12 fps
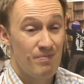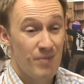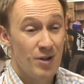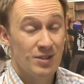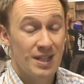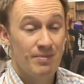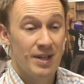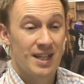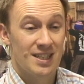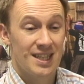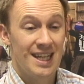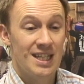mostly
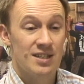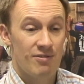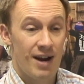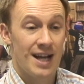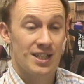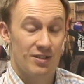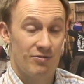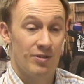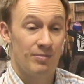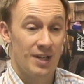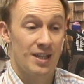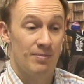because of the interaction
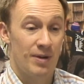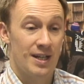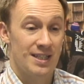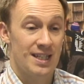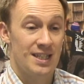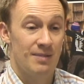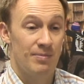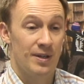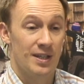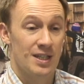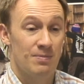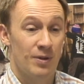from the other
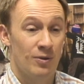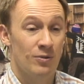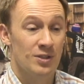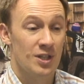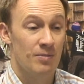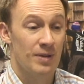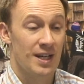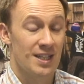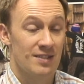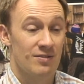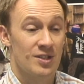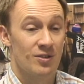participants, but also
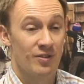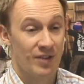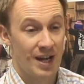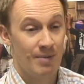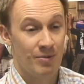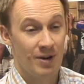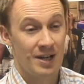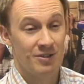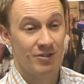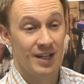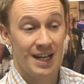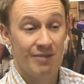because of the sort of
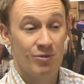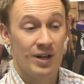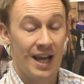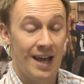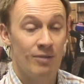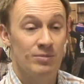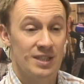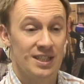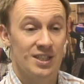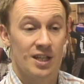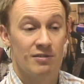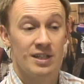camaraderie, and everyone helps
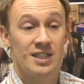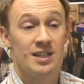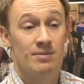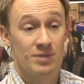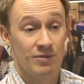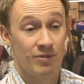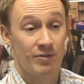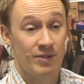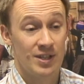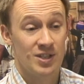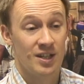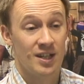each other in terms of
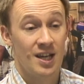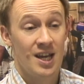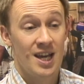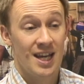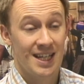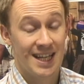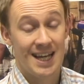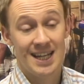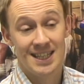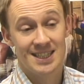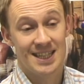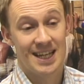revision and
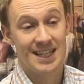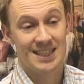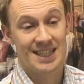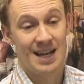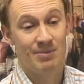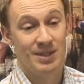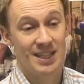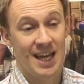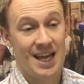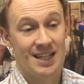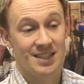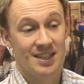getting to that exam at the
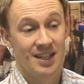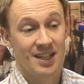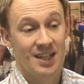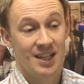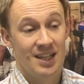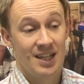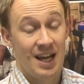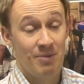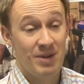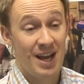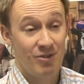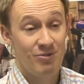end. And
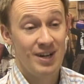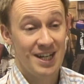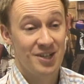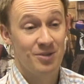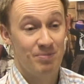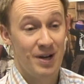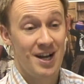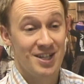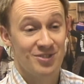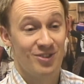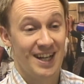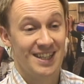we have a really good
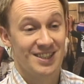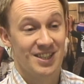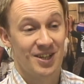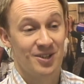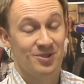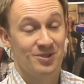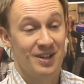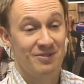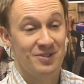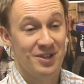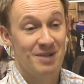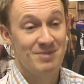pass rate, so
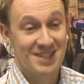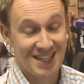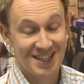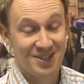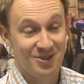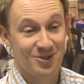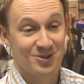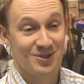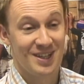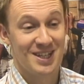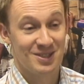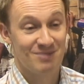if you come and take the course with
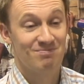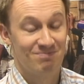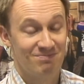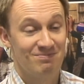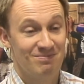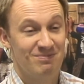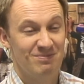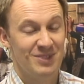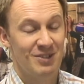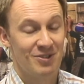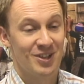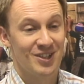us,
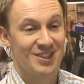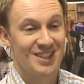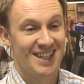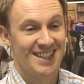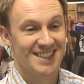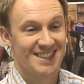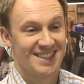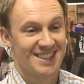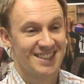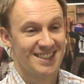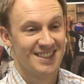you've got a good chance.